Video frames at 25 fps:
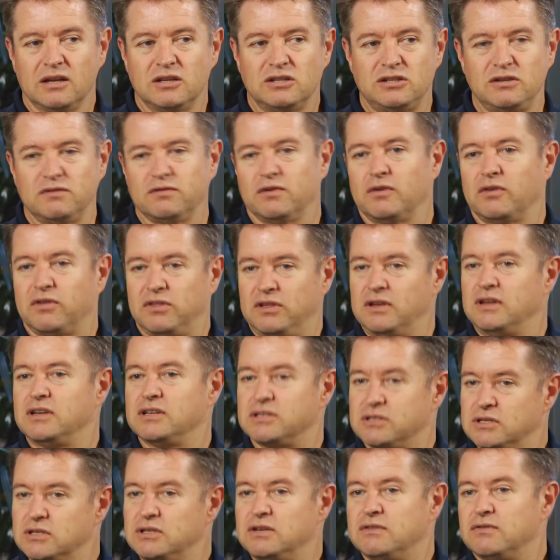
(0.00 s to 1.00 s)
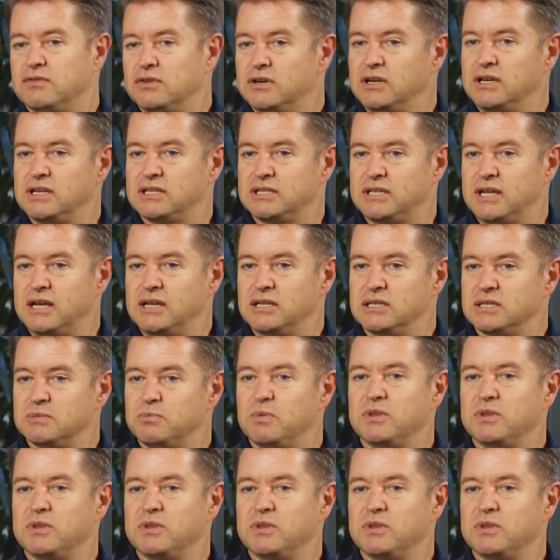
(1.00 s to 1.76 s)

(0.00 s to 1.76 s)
Different things to different extents,